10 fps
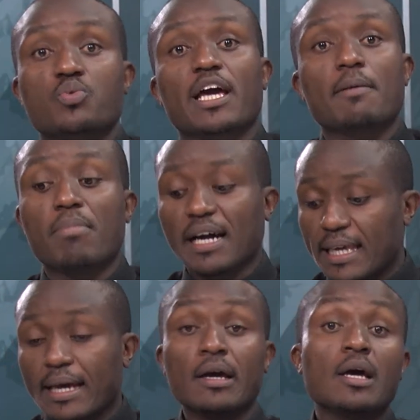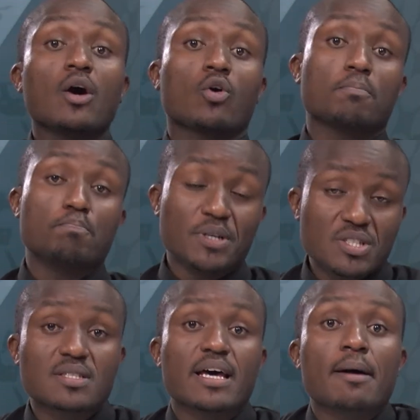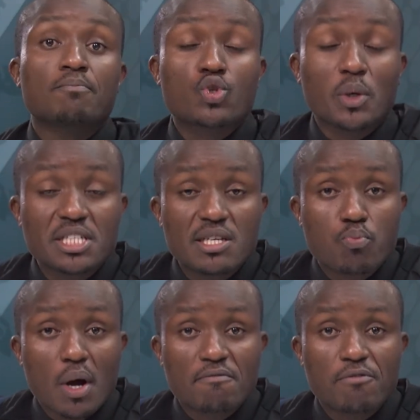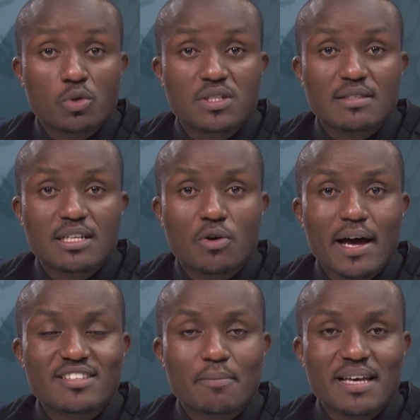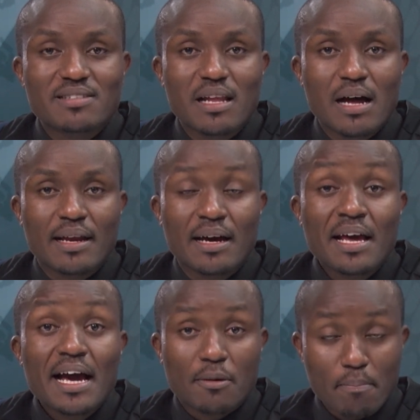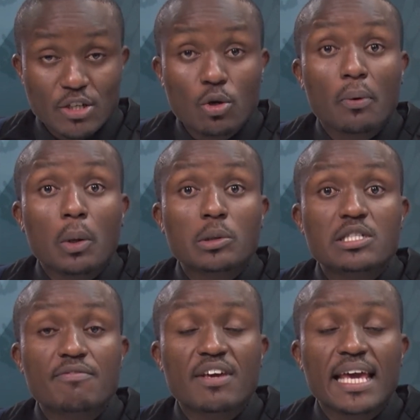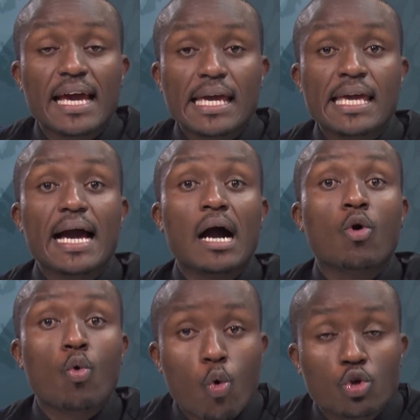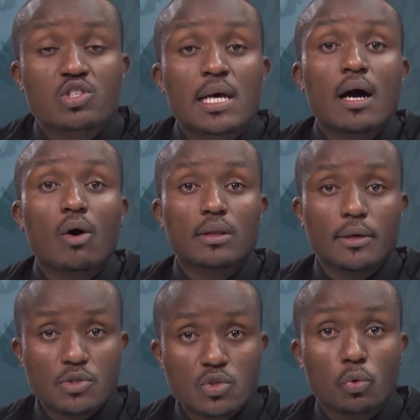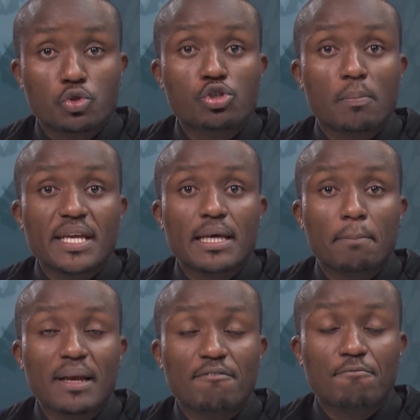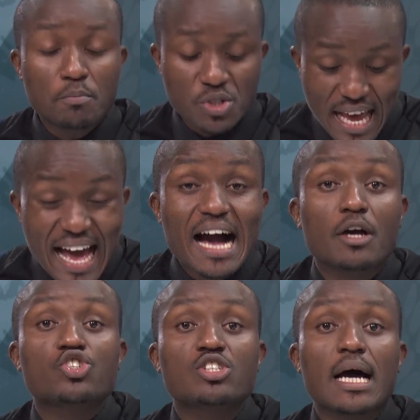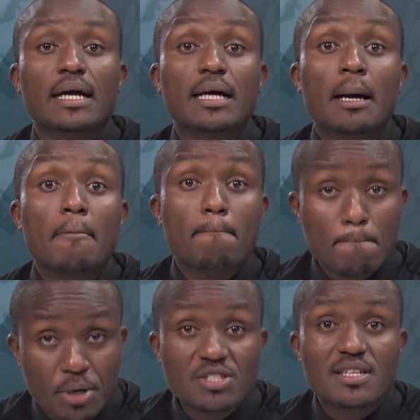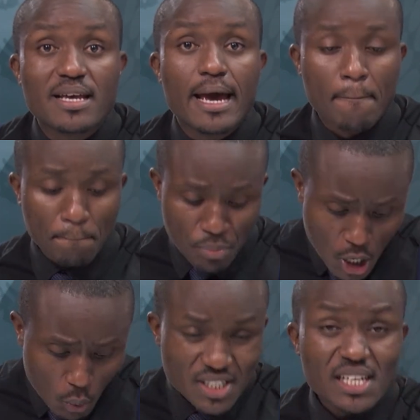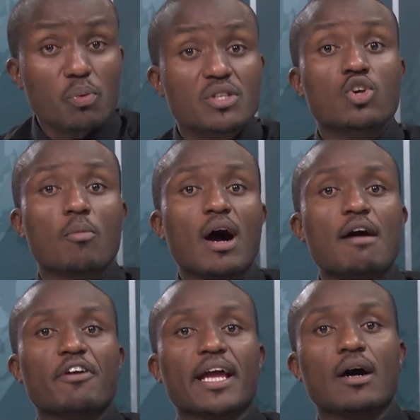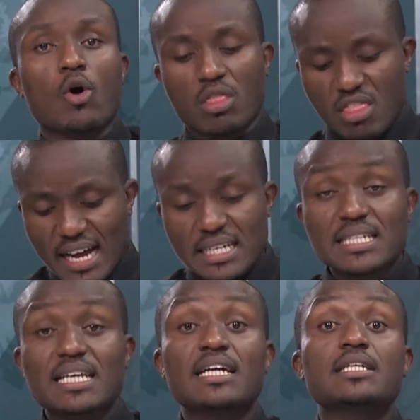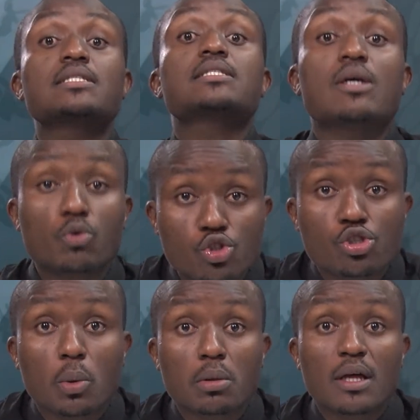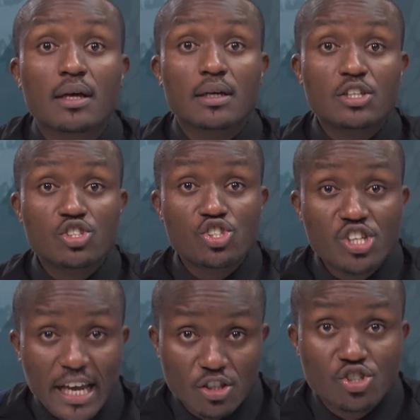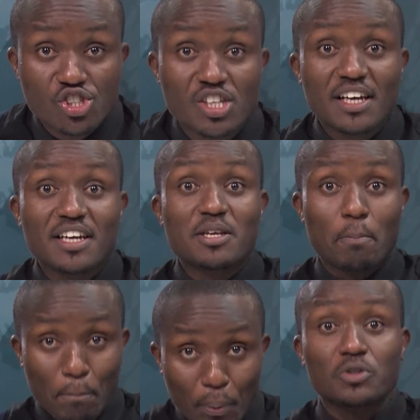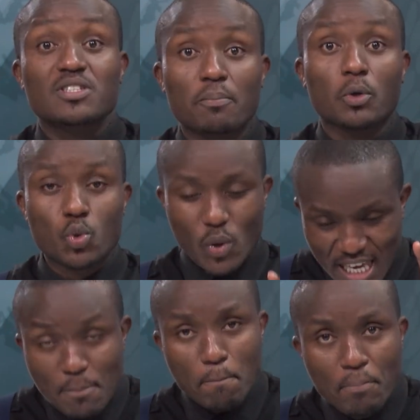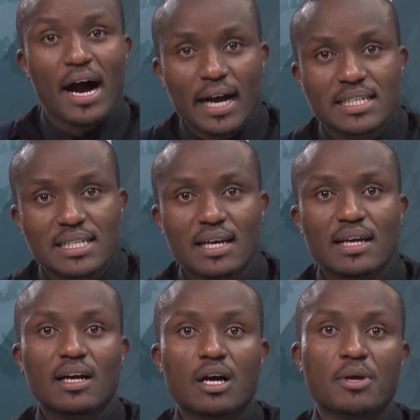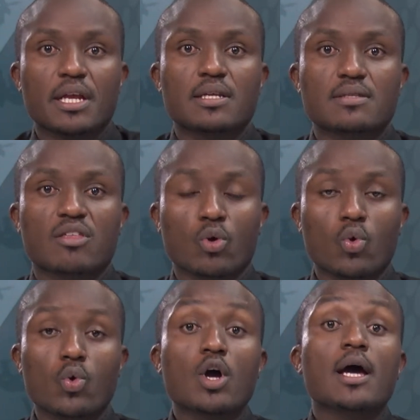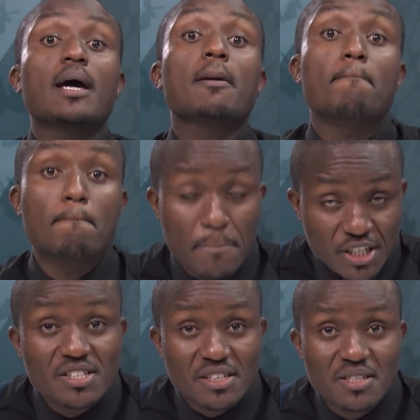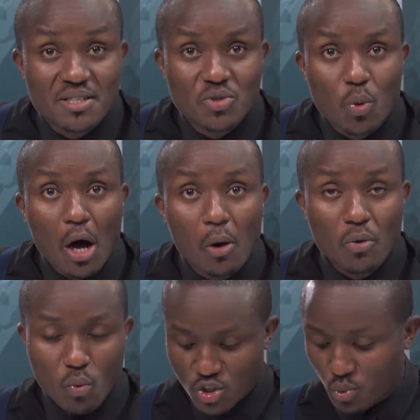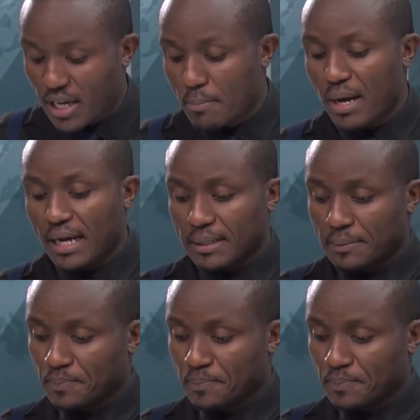we come back here on Business M2146, that's your SMS line at Metropole TVKE across all your social media platforms. Hashtag Business M. We're still with Somo Africa on that social change. Is it possible to impact communities through businesses as well? Once we come back.